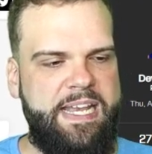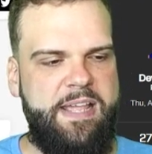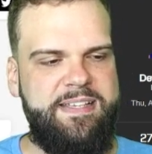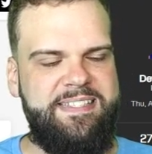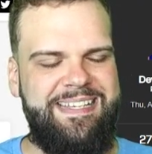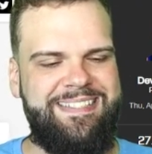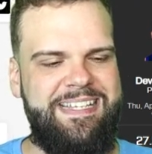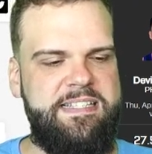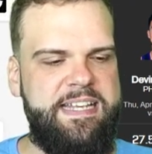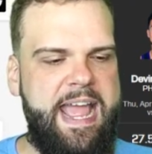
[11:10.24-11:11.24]
Now you can see his
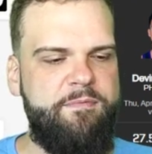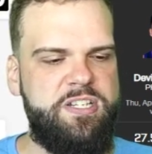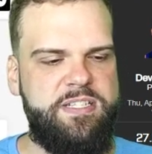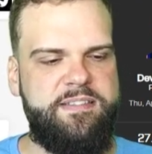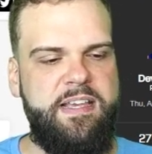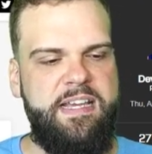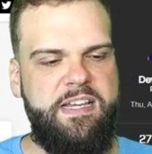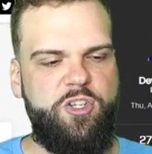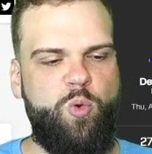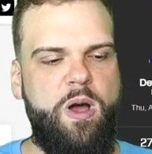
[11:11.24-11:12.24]
season averages
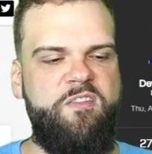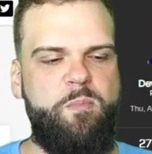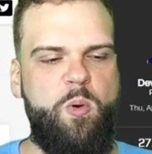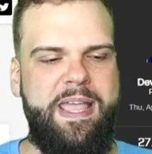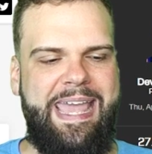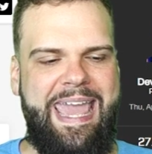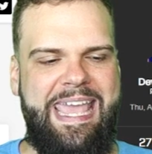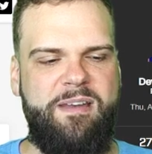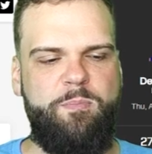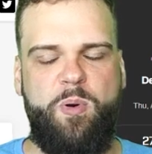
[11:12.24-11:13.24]

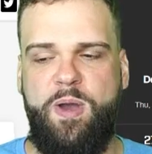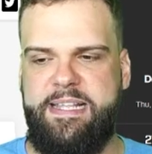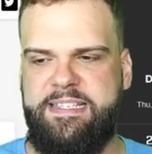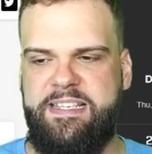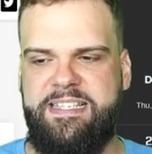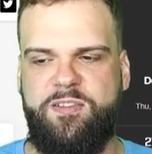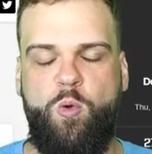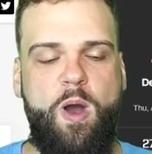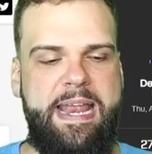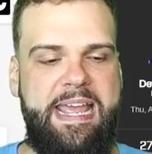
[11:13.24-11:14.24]
12.8 points is
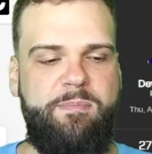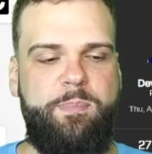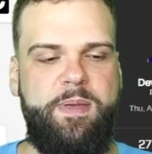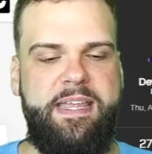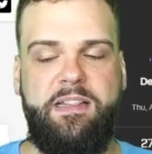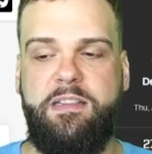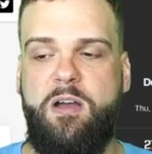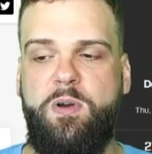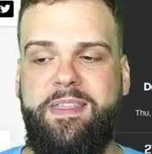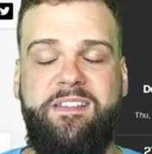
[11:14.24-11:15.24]
quite a bit
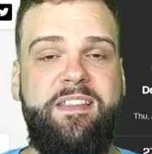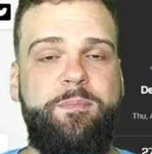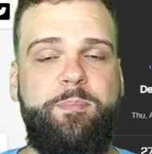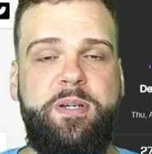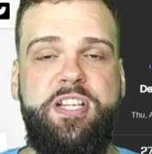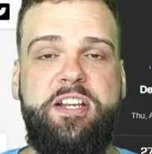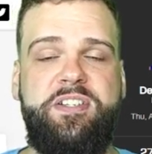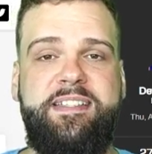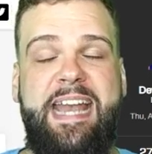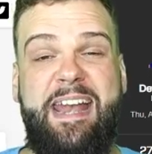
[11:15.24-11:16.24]
lower than the
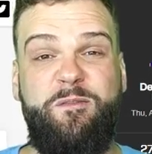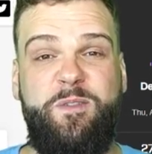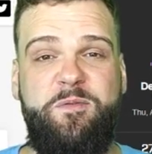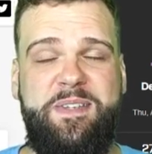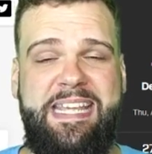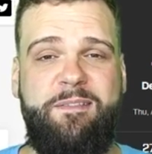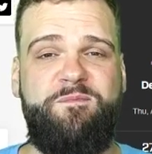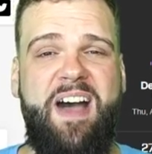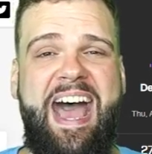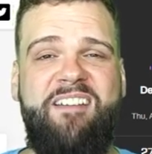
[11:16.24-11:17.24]
projection tonight of
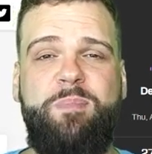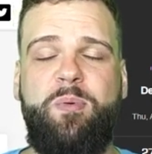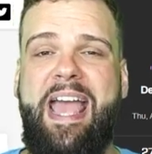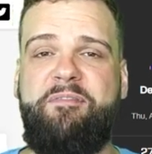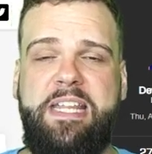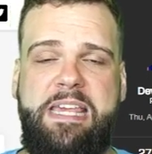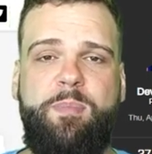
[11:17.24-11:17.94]
15.5, but we have to